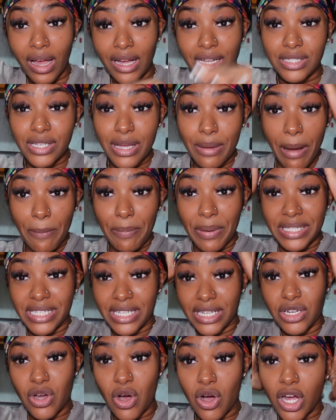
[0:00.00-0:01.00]
Say my put
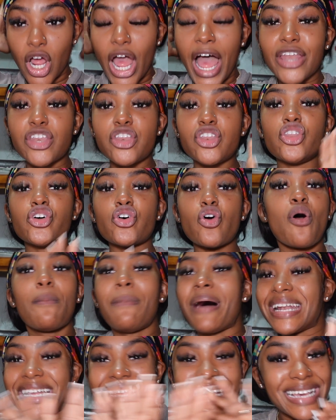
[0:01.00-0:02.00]
it down. And
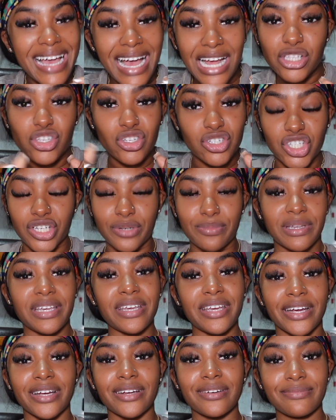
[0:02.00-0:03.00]
nobody can touch him
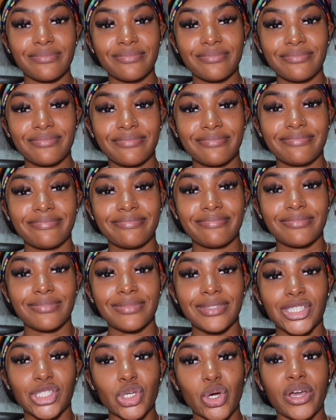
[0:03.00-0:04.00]
here.
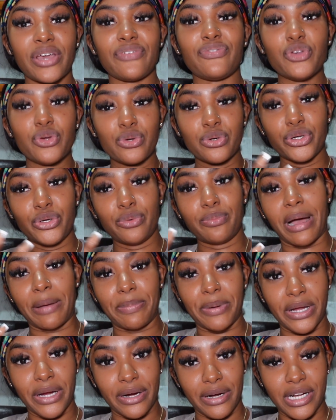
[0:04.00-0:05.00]
So if you knew my
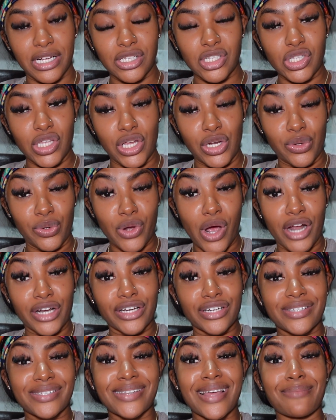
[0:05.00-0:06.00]
parents, then you'd
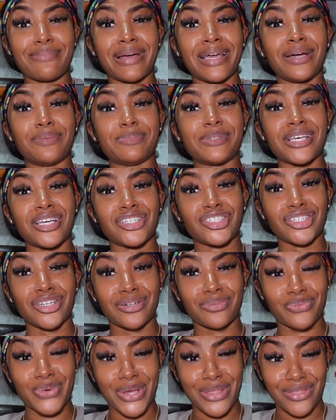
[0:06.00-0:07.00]
understand my obsession
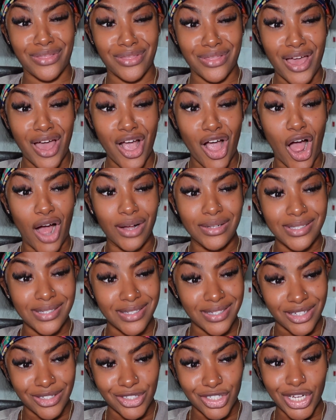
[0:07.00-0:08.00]
with
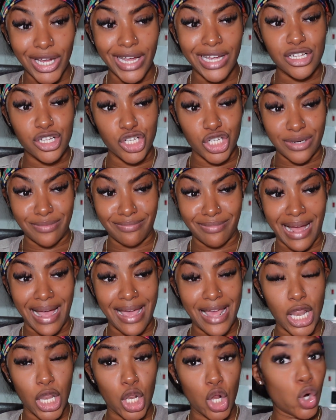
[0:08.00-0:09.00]
constant changing my
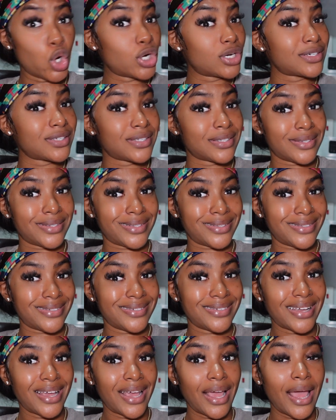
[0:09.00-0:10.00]
looks.
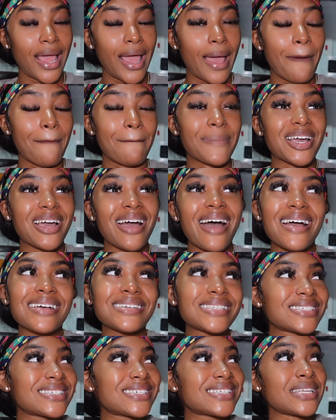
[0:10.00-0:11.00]
Because
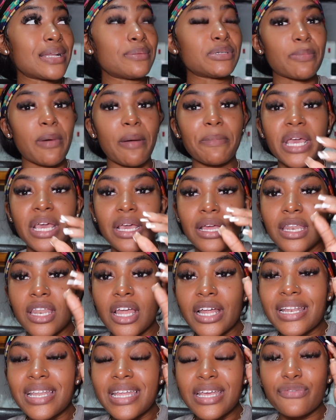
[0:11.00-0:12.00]
I just said, Mommy,
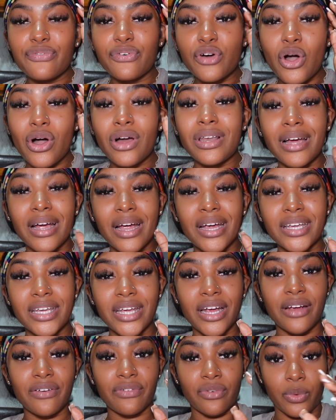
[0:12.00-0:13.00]
no need for color
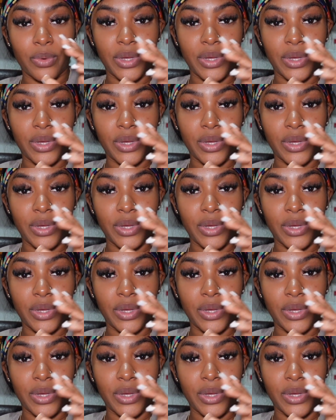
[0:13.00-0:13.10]
here every